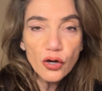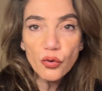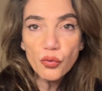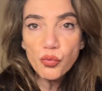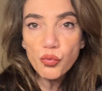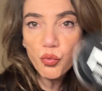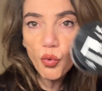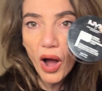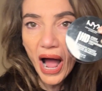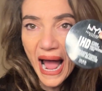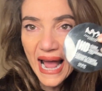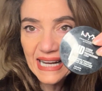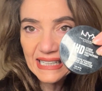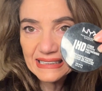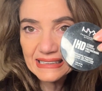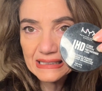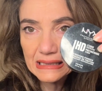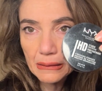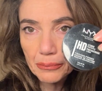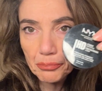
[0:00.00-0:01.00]

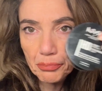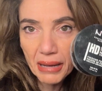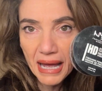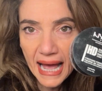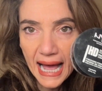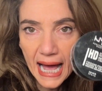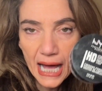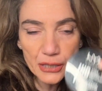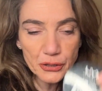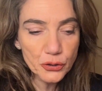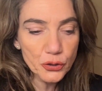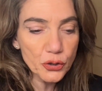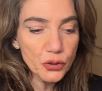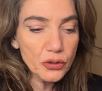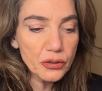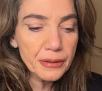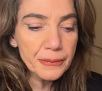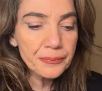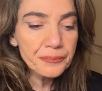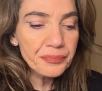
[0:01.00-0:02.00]
white
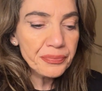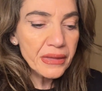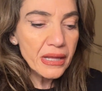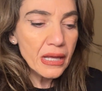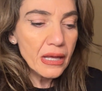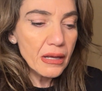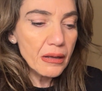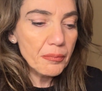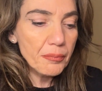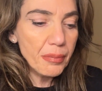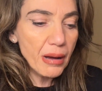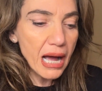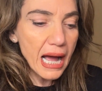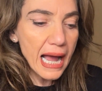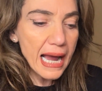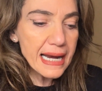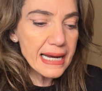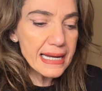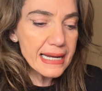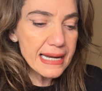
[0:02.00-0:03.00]
powder
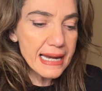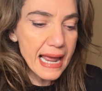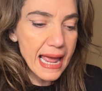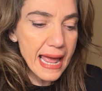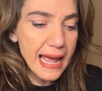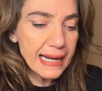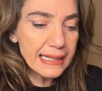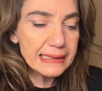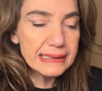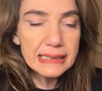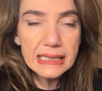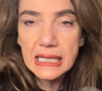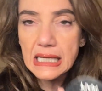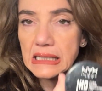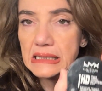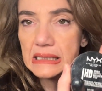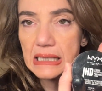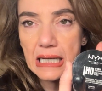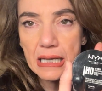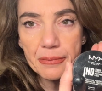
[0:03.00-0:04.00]
by NYX
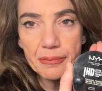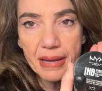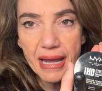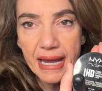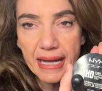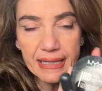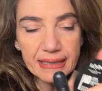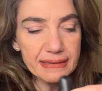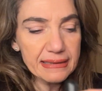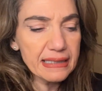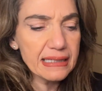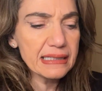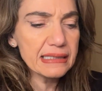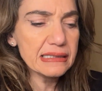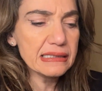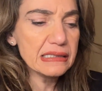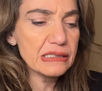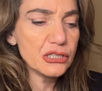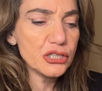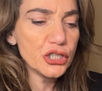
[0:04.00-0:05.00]
is amazing.
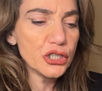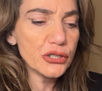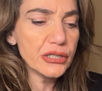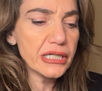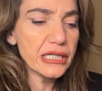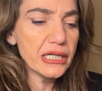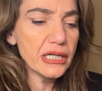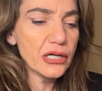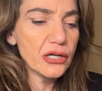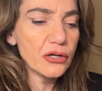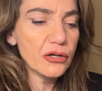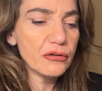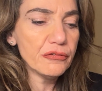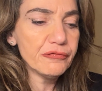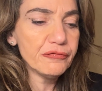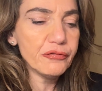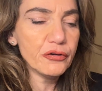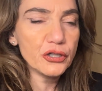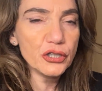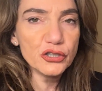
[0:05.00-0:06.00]
It's studio
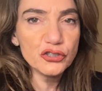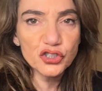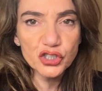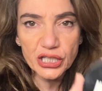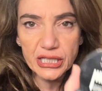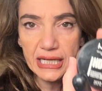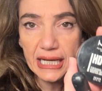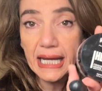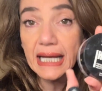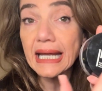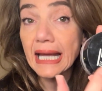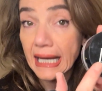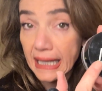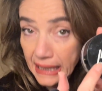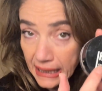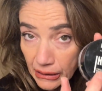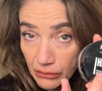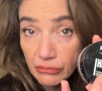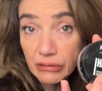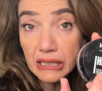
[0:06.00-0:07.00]
photogenic and
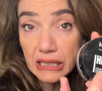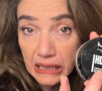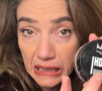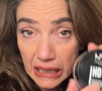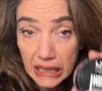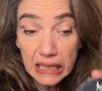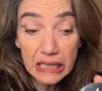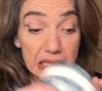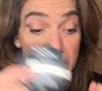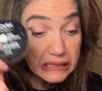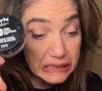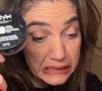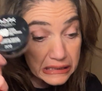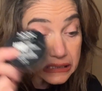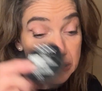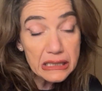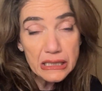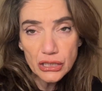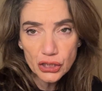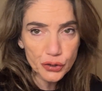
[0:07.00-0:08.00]
it really is.
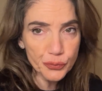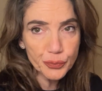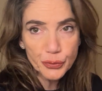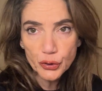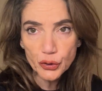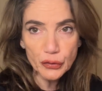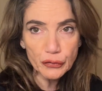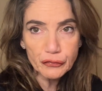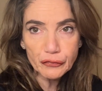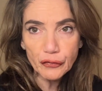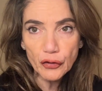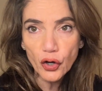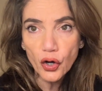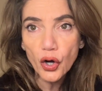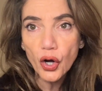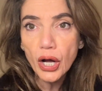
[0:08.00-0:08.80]
It's beautiful.